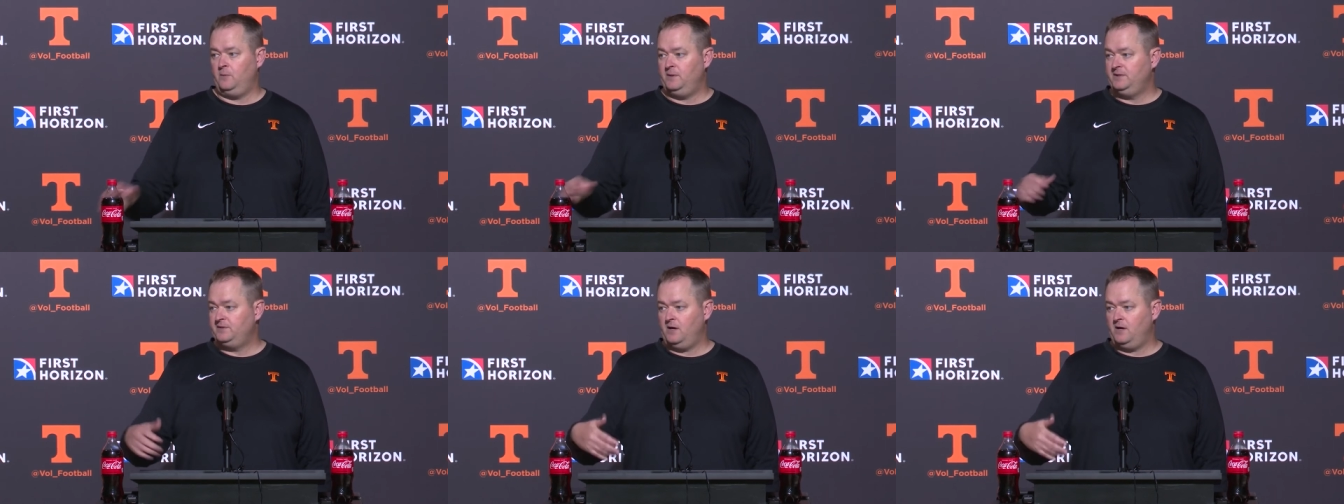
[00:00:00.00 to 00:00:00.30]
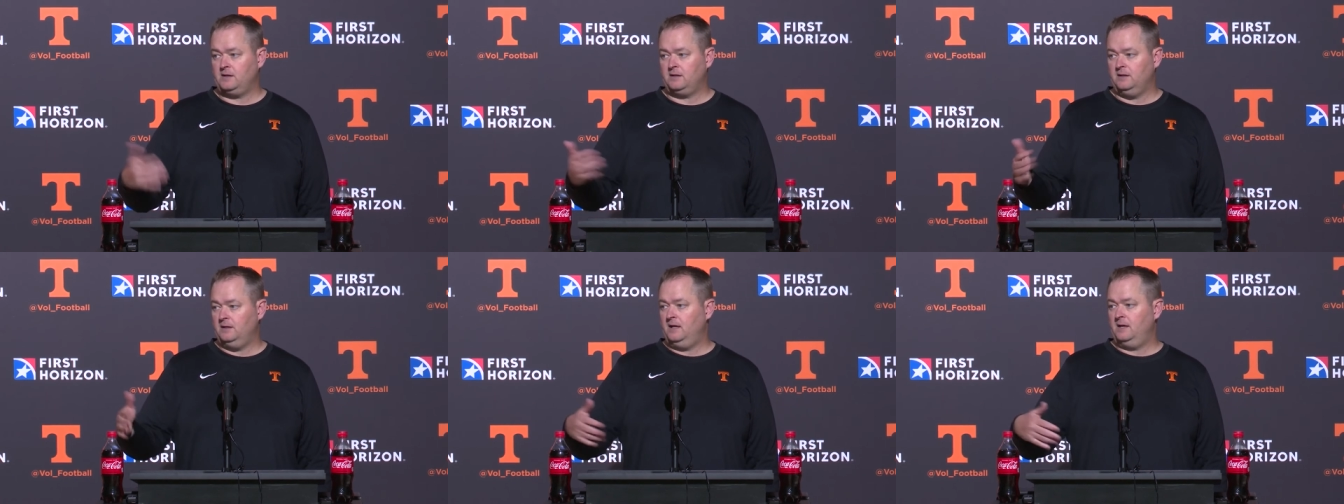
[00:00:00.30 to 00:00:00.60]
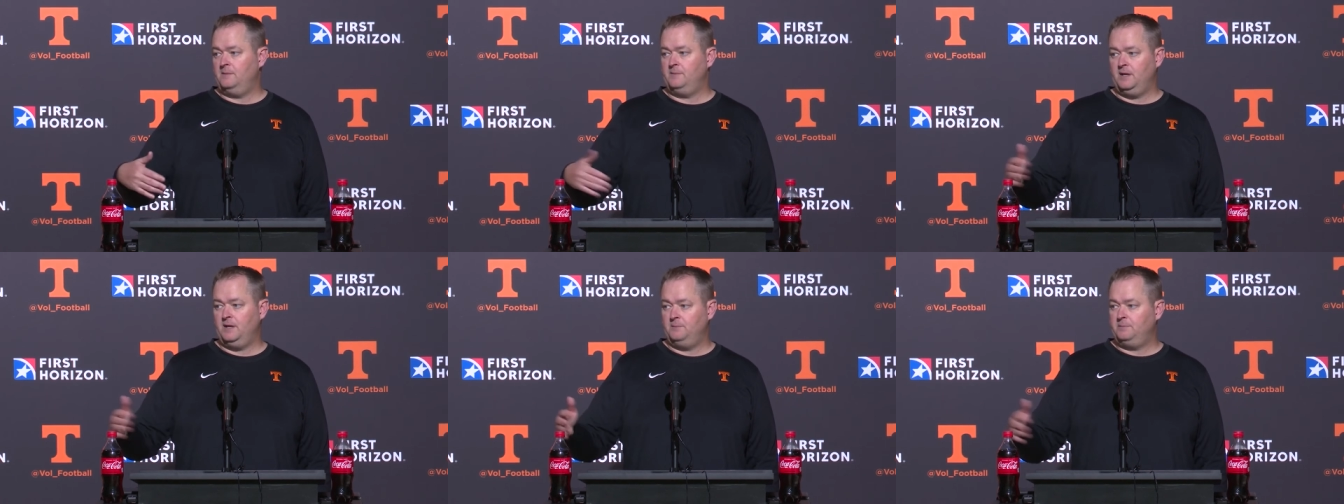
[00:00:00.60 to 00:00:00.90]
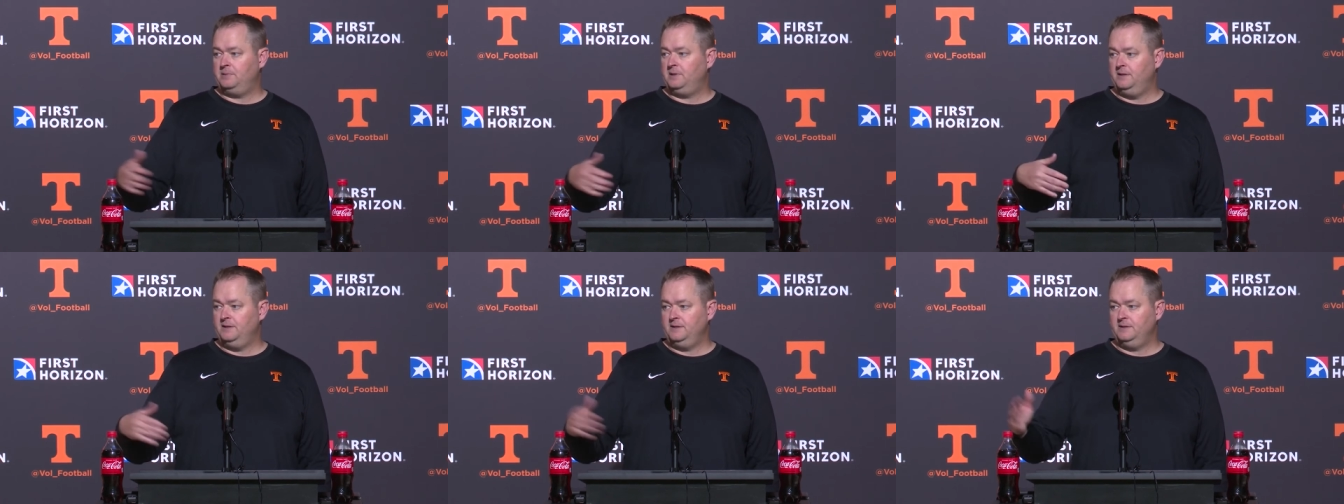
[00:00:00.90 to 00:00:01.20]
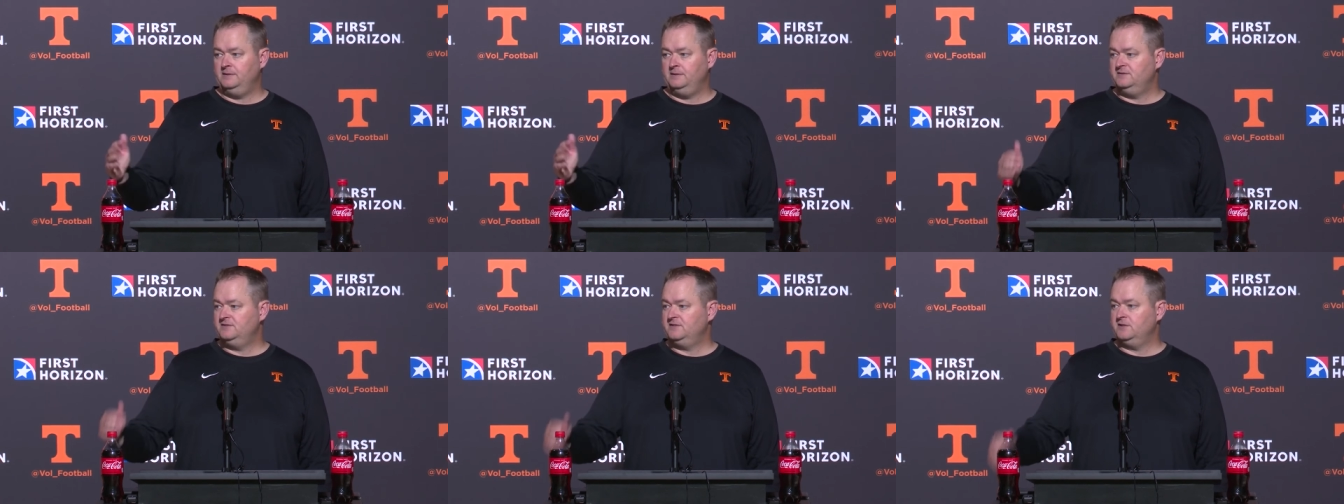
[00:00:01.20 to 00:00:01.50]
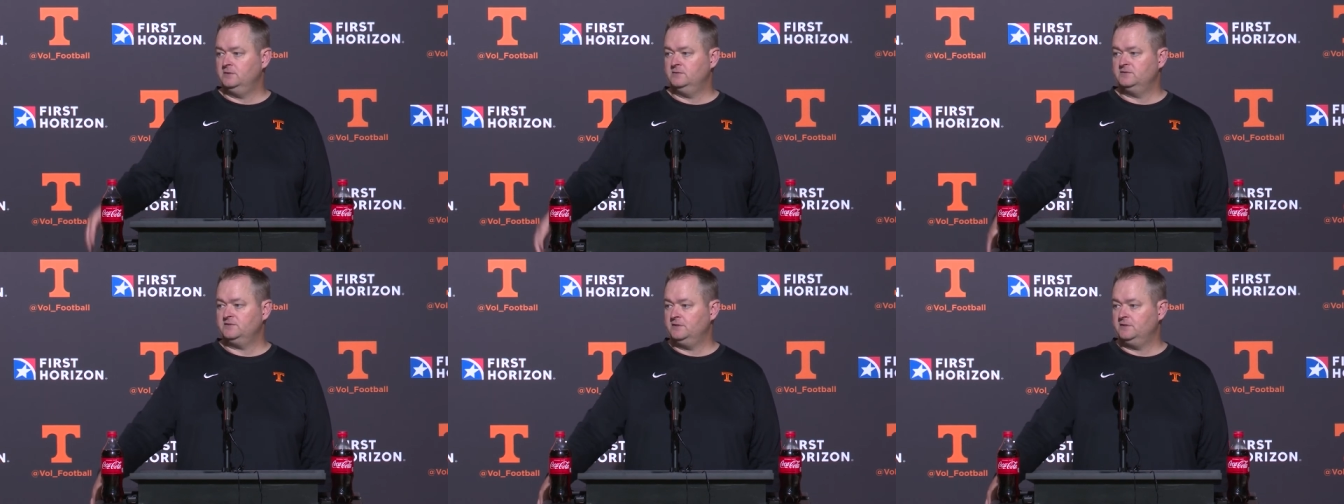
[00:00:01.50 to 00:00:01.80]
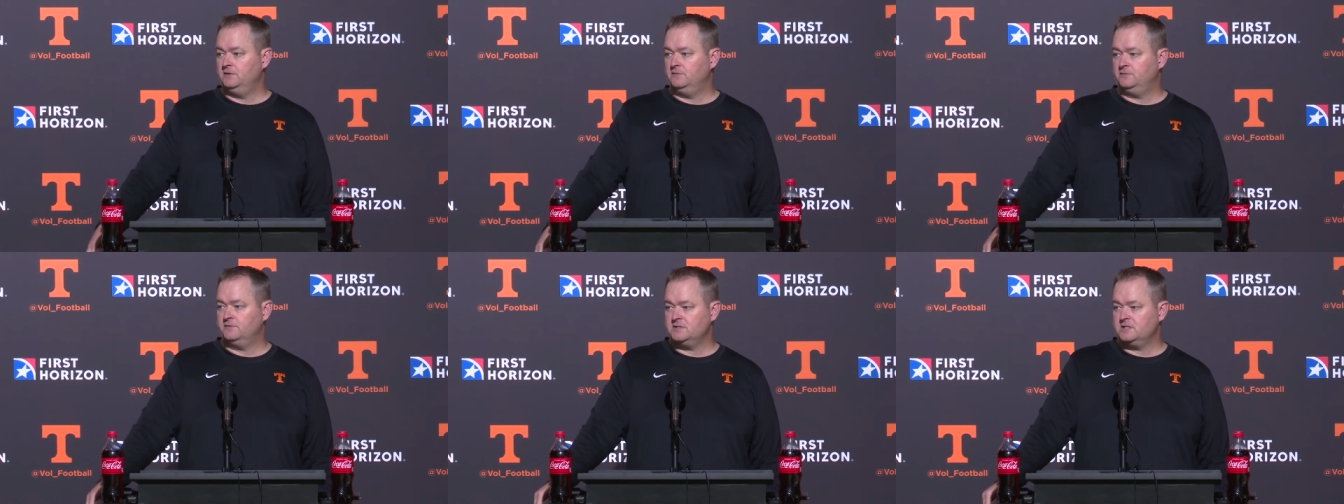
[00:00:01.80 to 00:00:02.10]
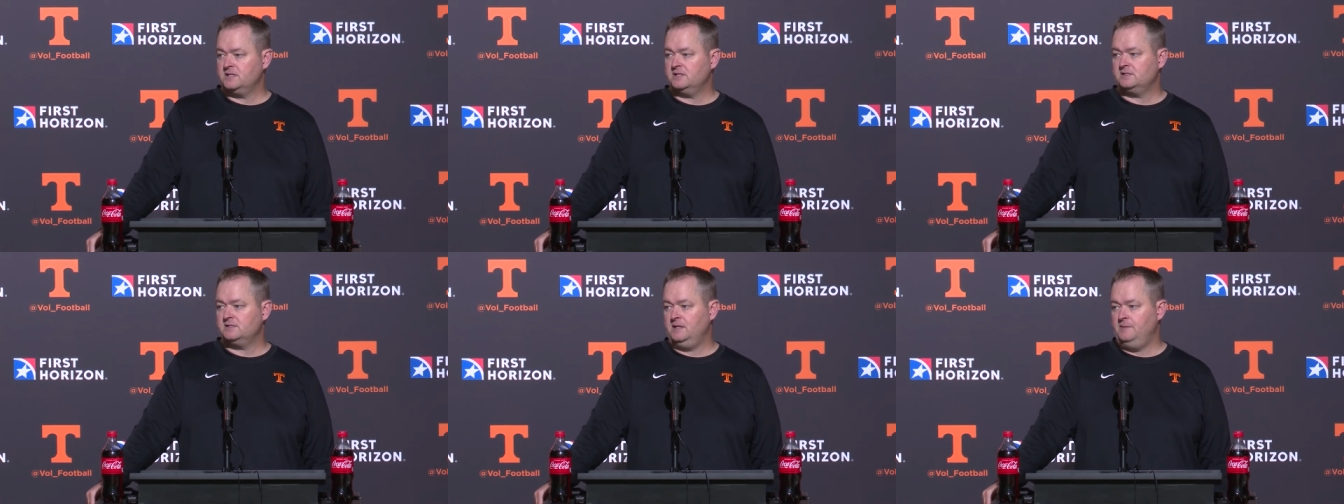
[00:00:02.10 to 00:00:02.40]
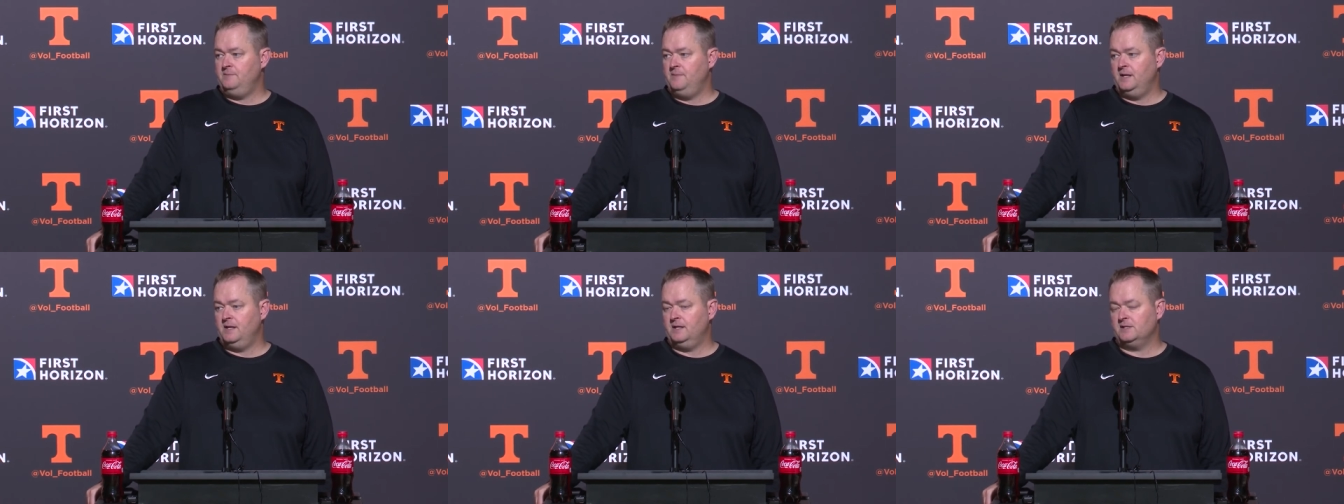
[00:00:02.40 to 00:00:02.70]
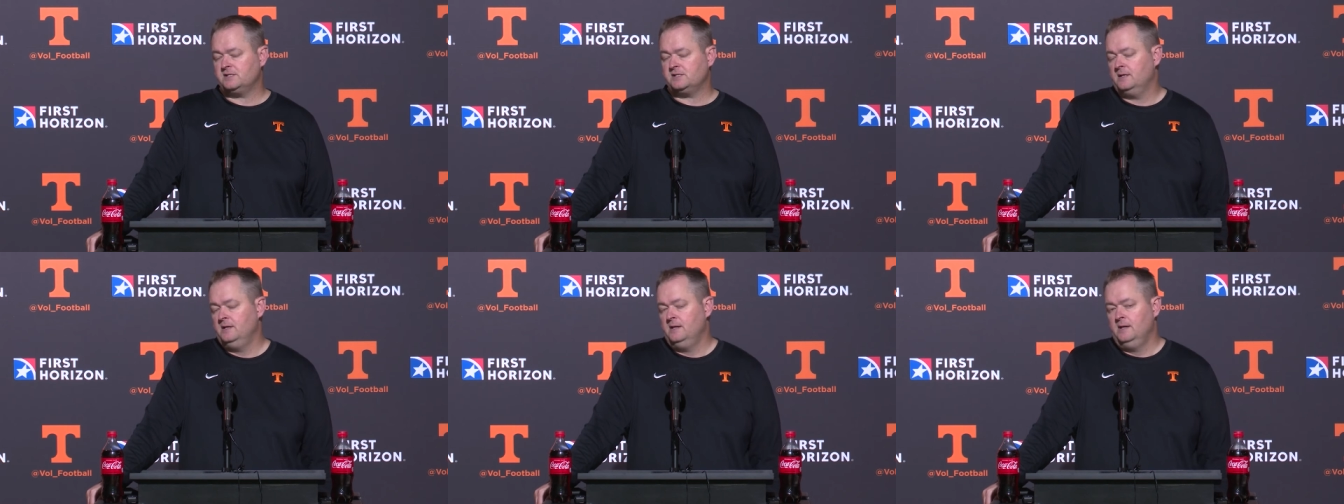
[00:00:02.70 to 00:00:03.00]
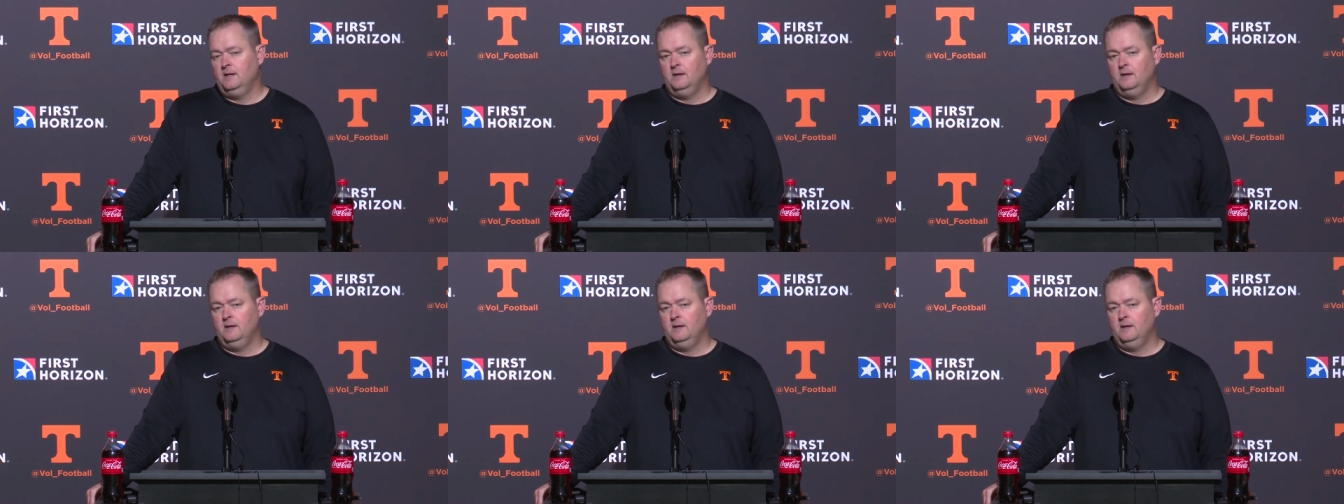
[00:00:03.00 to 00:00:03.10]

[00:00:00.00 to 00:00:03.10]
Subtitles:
We talk a lot about playing at 0-0 for 60 minutes.